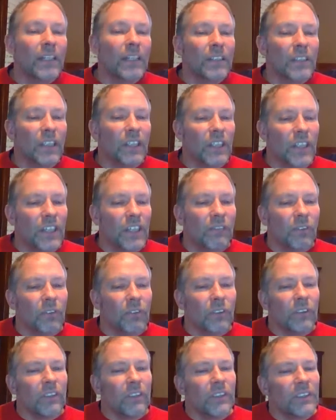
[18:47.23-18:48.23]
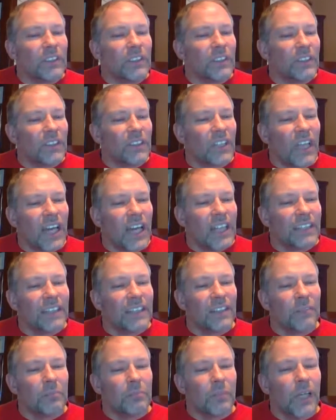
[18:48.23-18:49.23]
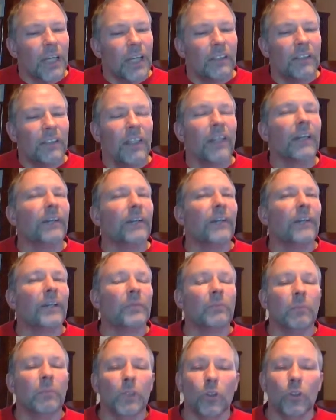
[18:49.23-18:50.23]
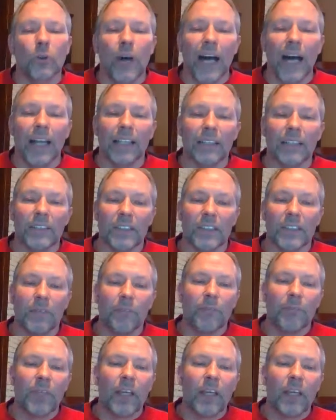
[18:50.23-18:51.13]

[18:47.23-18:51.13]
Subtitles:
to evil disguised in brown hair and blue eyes.